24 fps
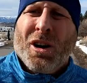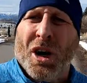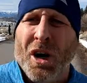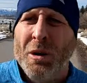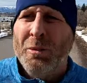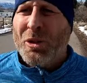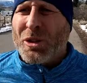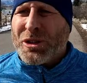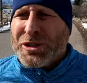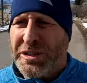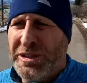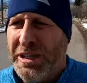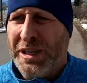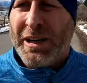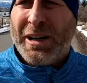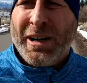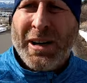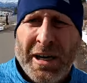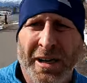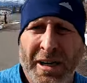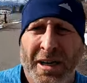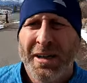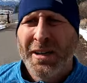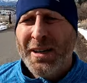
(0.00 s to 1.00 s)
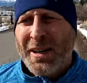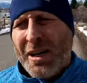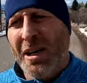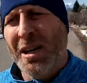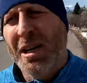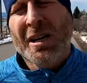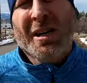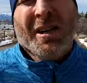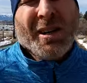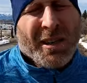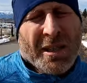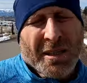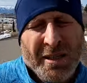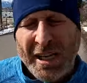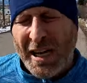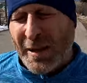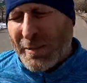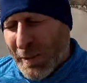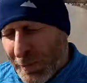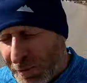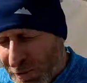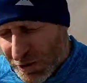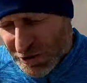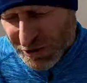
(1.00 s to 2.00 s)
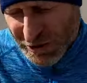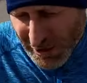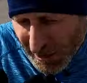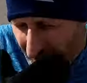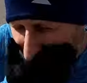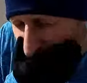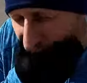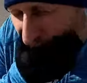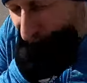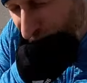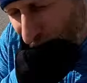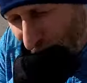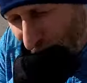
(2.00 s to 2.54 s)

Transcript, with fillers: Almost there. Time to push.